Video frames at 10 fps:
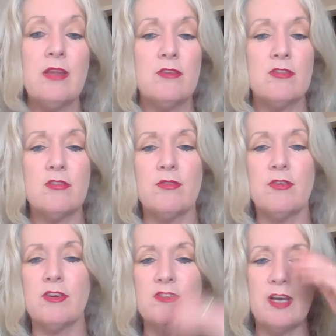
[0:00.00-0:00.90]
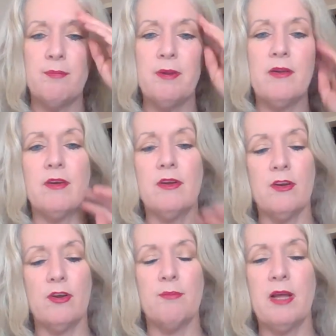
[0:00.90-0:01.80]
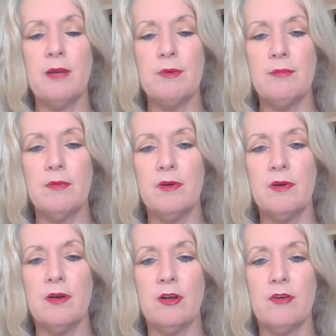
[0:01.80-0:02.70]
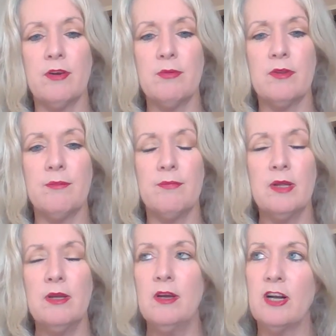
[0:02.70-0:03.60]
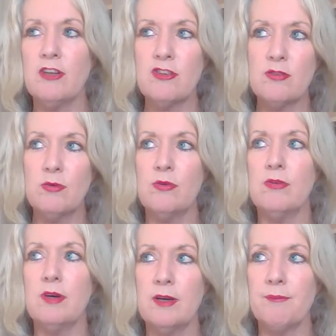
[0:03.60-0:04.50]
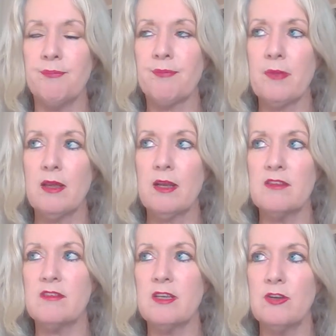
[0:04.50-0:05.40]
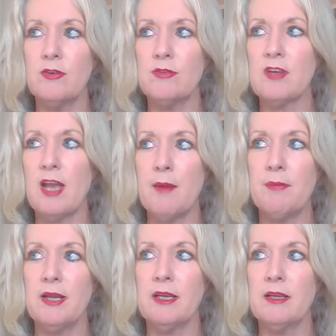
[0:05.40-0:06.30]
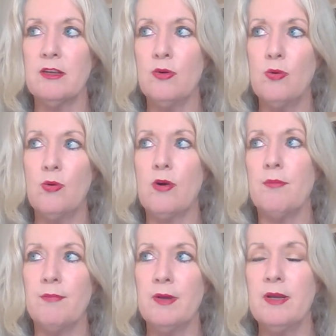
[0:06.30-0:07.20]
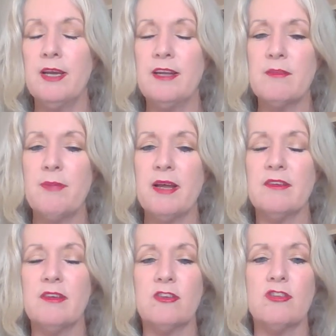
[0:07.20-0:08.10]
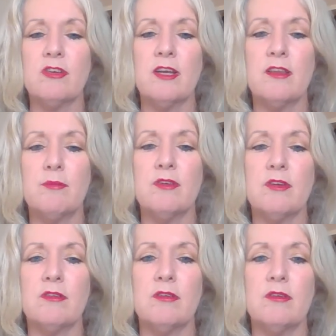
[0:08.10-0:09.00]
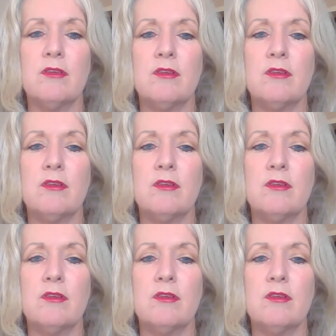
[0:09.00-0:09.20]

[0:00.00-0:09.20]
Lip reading: This is a very sad parent, and I don't blame him. I agree with him. I just saw casinos, gambling, you hook them. It's about addiction, get them addicted.